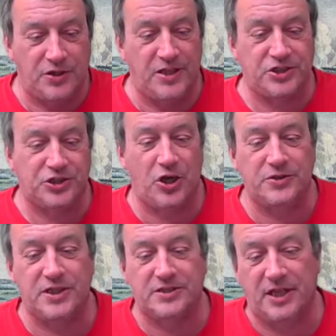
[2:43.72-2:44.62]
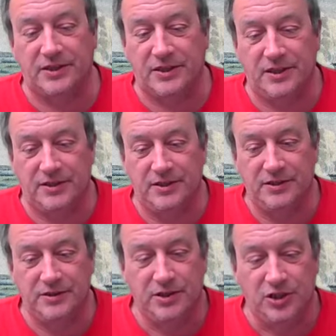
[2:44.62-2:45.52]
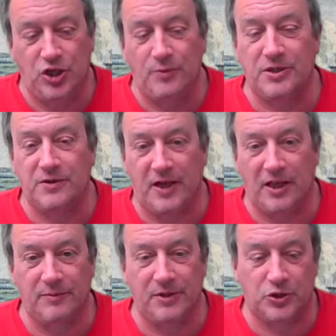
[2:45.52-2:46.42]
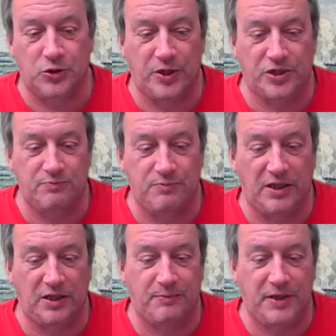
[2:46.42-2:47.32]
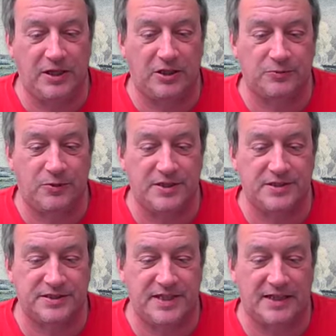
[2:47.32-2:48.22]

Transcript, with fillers: So this shows us that the human development to which Mill appealed was